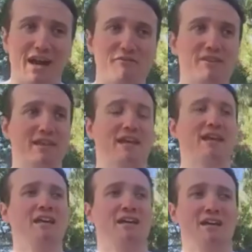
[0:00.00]

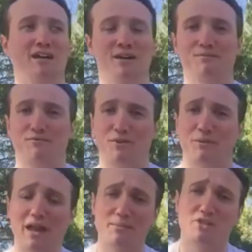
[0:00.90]
everything from
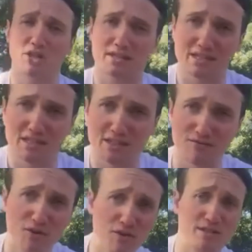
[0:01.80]
climate justice
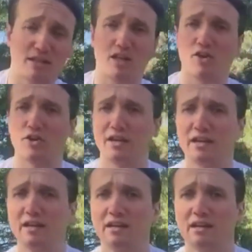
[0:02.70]
to food
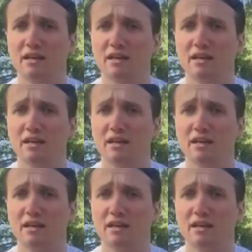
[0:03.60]
insecurity